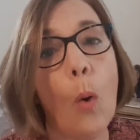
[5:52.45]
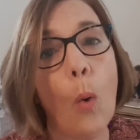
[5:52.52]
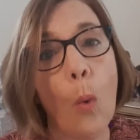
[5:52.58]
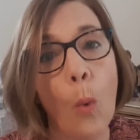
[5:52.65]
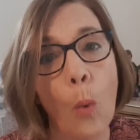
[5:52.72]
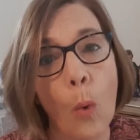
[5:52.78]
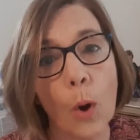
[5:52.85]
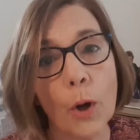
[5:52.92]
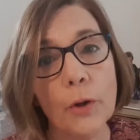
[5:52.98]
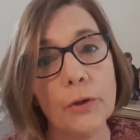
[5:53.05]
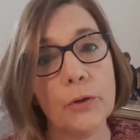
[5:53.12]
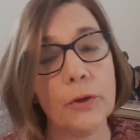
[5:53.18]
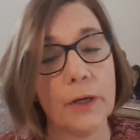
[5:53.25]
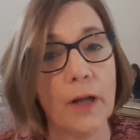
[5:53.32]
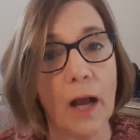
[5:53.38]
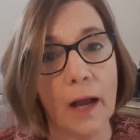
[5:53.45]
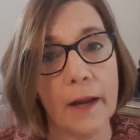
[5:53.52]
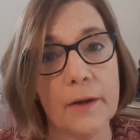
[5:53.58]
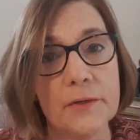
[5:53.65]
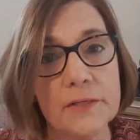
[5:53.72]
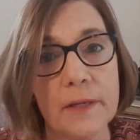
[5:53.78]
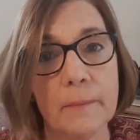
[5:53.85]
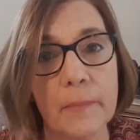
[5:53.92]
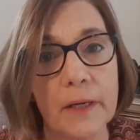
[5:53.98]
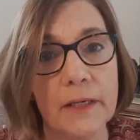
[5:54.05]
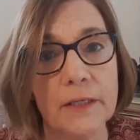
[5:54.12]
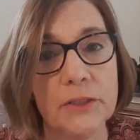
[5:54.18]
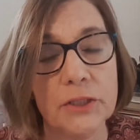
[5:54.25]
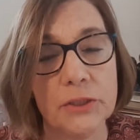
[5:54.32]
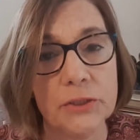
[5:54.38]
or you're going to hire
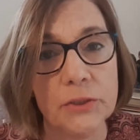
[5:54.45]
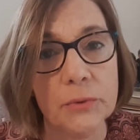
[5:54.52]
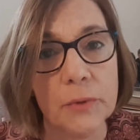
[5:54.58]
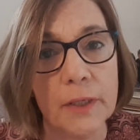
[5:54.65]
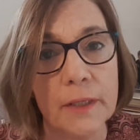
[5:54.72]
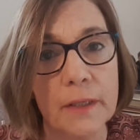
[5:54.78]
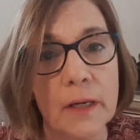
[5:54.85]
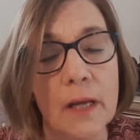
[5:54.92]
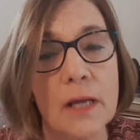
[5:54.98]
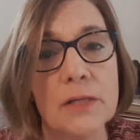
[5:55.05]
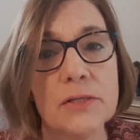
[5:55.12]
somebody to do it.